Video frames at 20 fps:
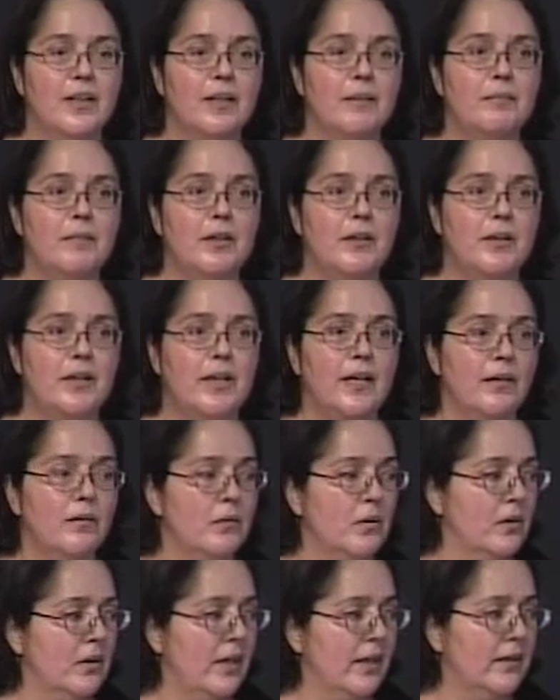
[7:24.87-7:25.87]
Marianne
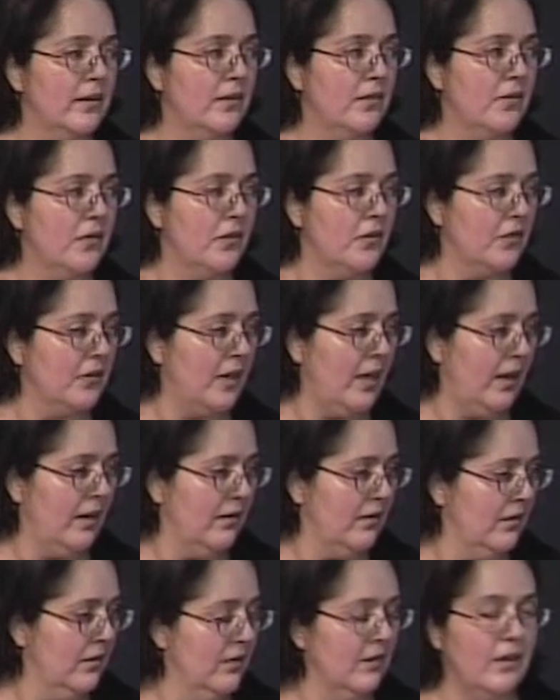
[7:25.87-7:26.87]
will light the first
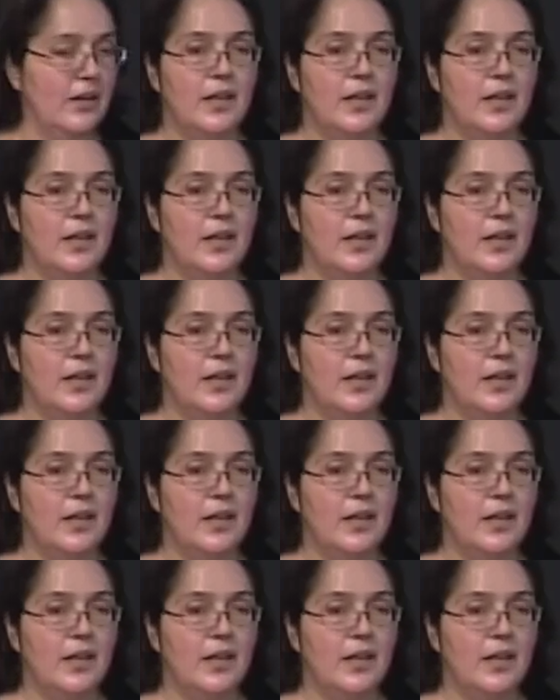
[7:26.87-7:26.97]
candle,